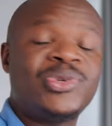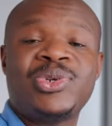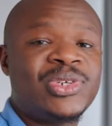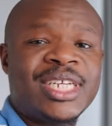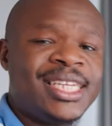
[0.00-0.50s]
So
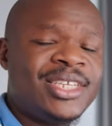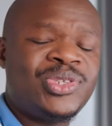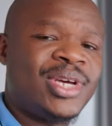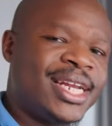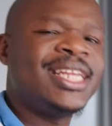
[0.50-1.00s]
not
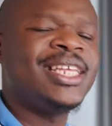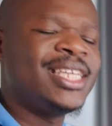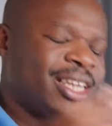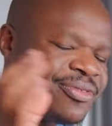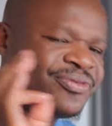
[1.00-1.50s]
unless you are really
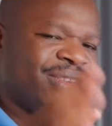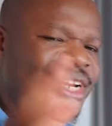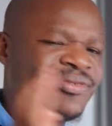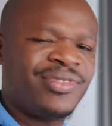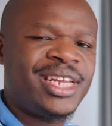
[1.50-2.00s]
in a
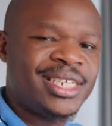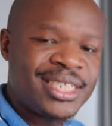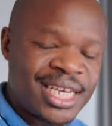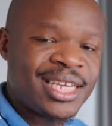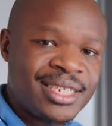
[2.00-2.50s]
very, very
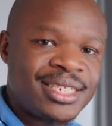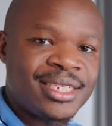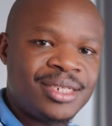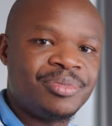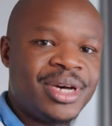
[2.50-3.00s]

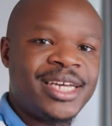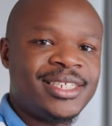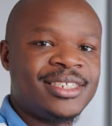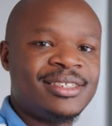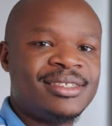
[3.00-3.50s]
tight
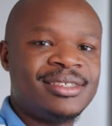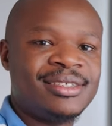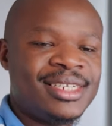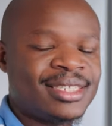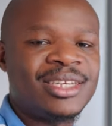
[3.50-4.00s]
budget,
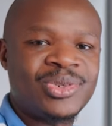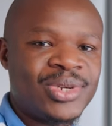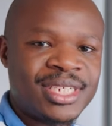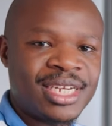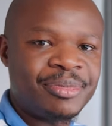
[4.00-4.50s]
just get
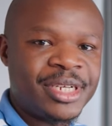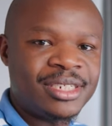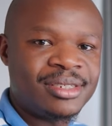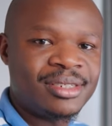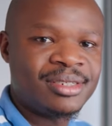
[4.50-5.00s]
one
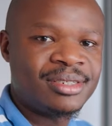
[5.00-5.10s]
terabyte.